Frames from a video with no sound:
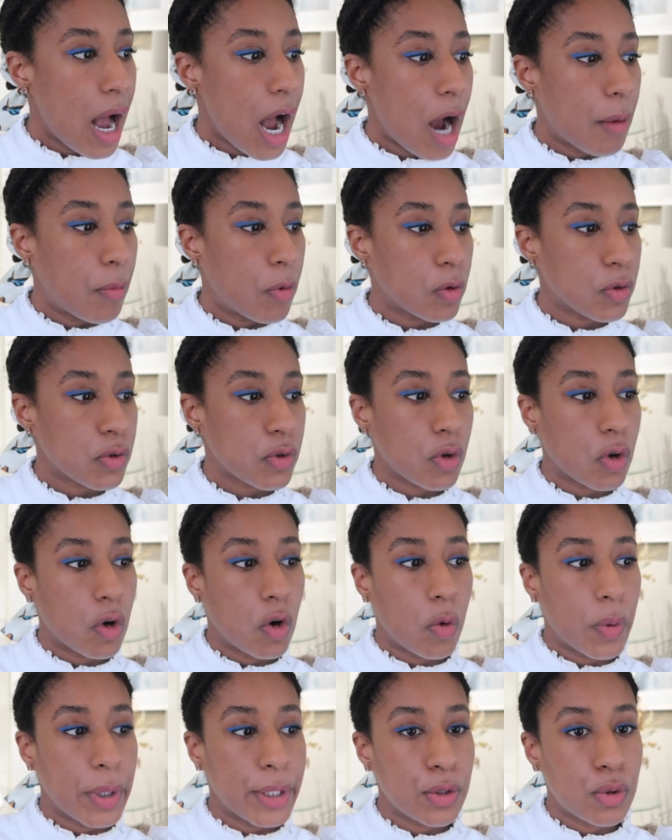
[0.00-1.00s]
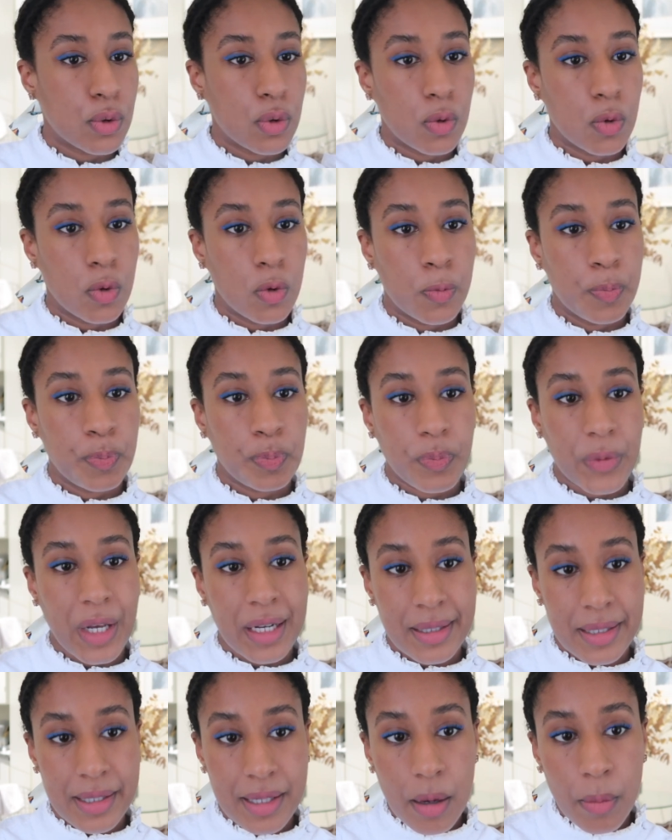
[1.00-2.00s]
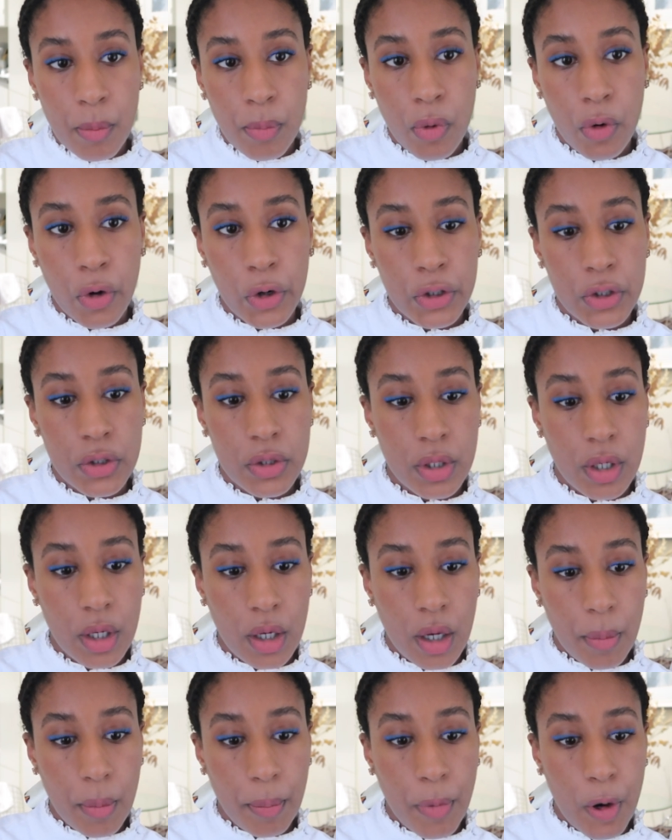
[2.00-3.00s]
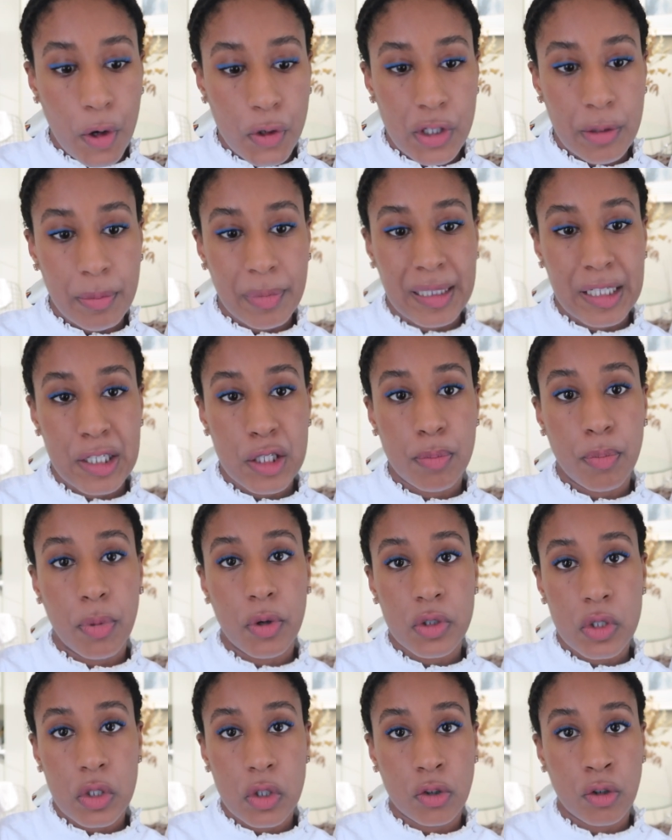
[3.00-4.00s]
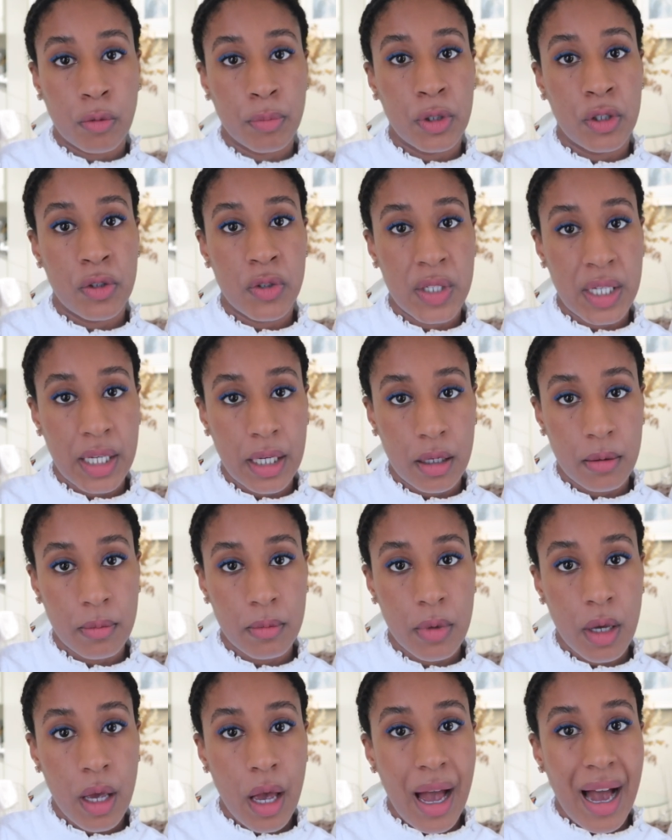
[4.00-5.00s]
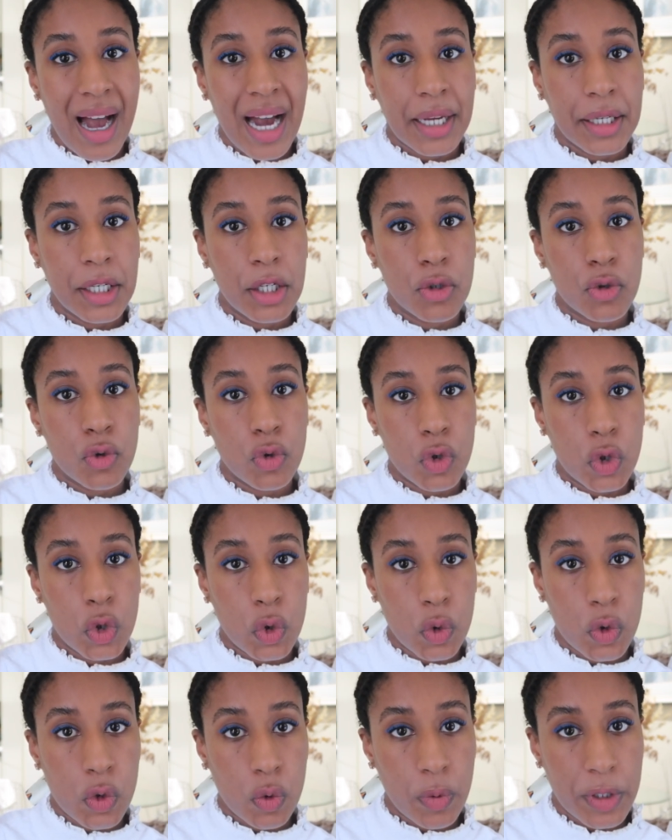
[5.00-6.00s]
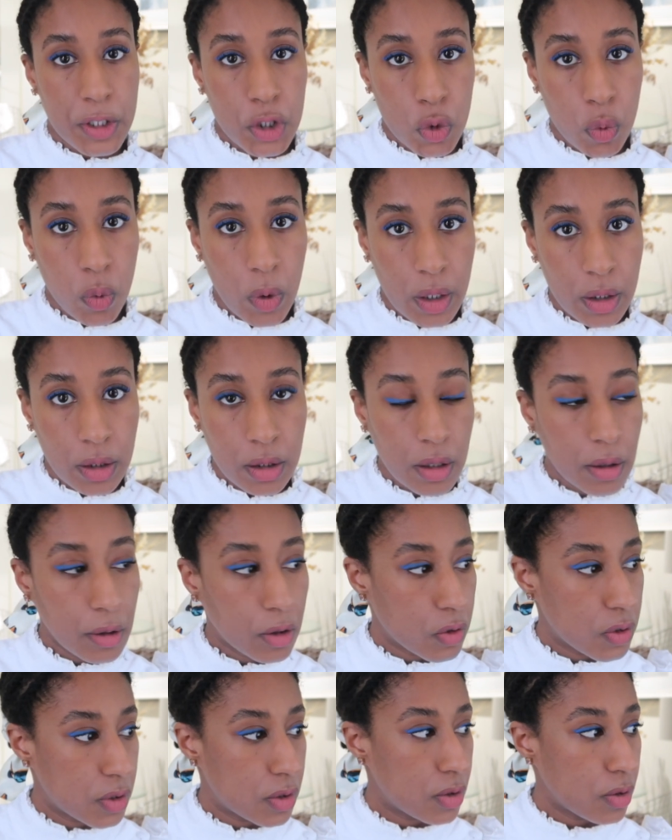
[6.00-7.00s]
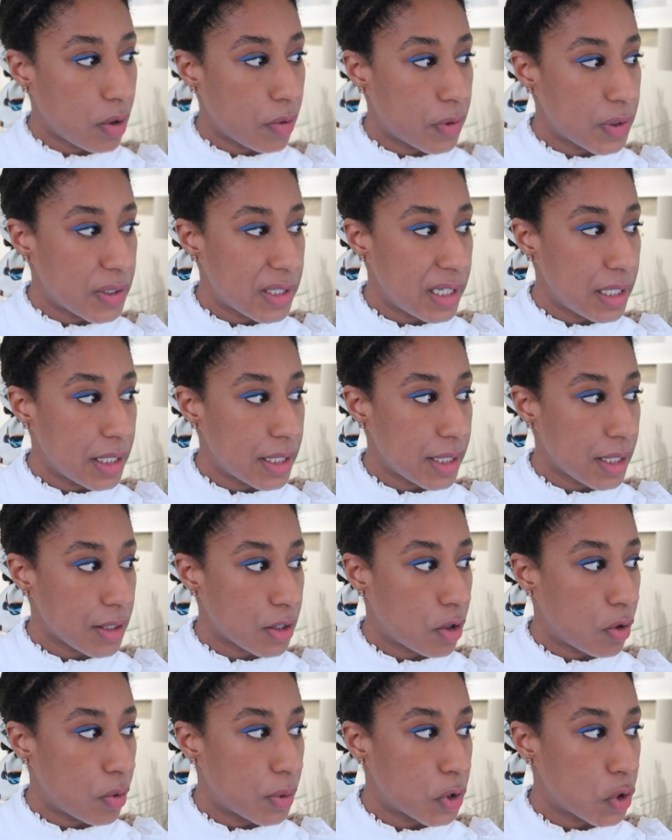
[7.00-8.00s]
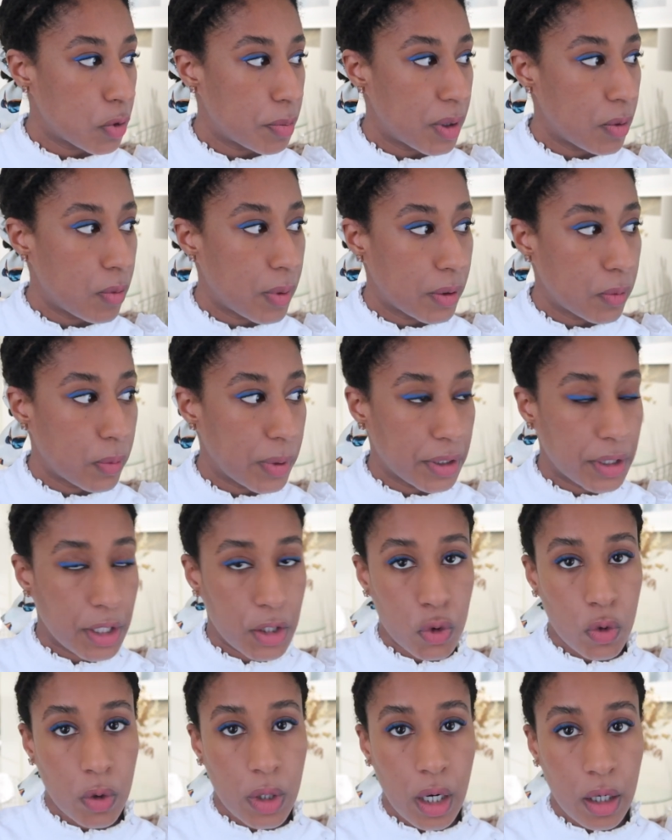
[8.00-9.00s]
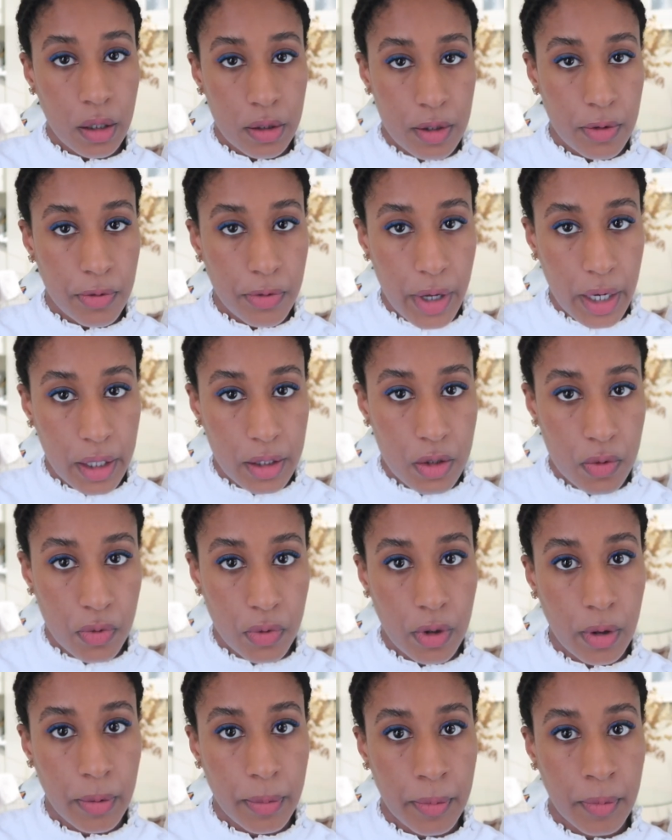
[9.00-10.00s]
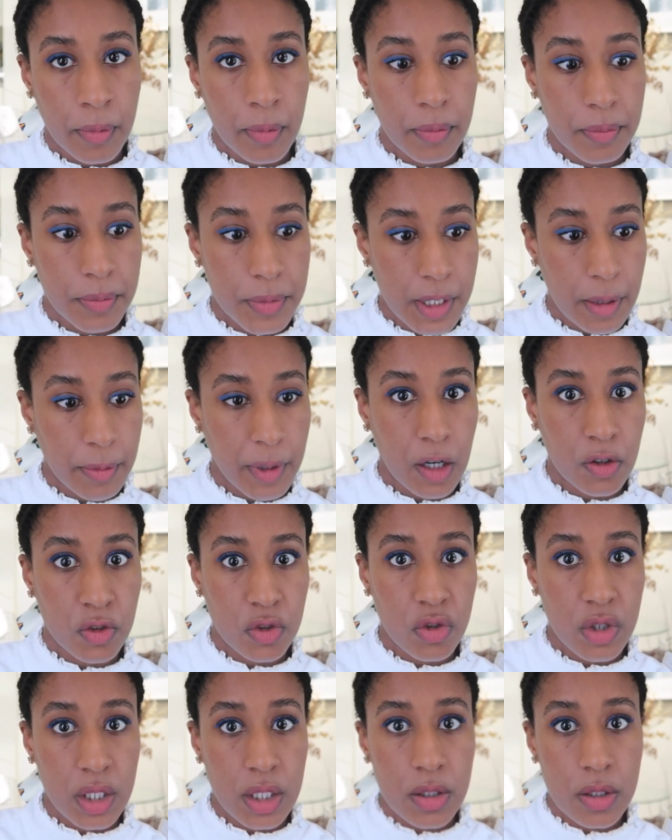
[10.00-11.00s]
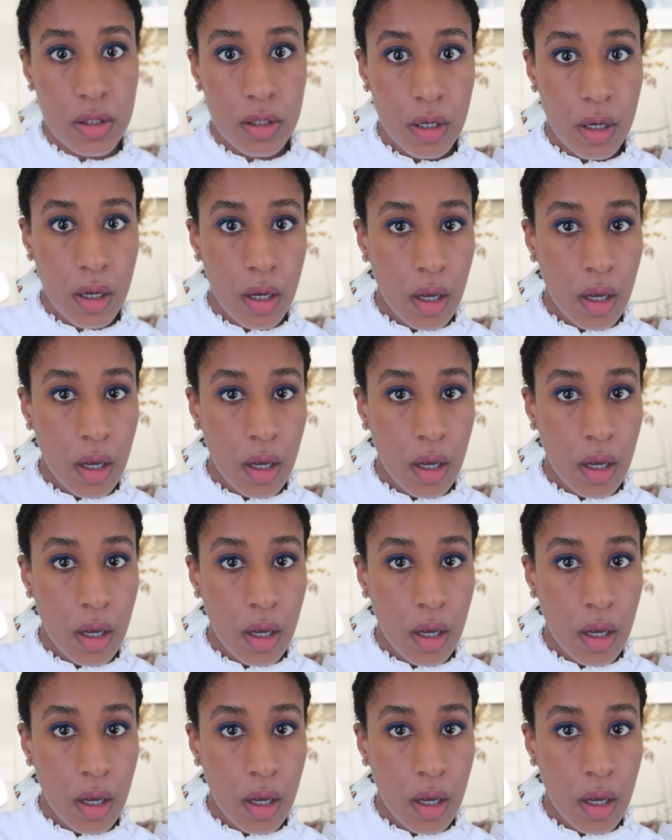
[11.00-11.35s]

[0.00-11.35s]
I'm also going to at some point possibly sponsor a museum, I need to choose which one because obviously it's not going to be one where they took artifacts from some countries.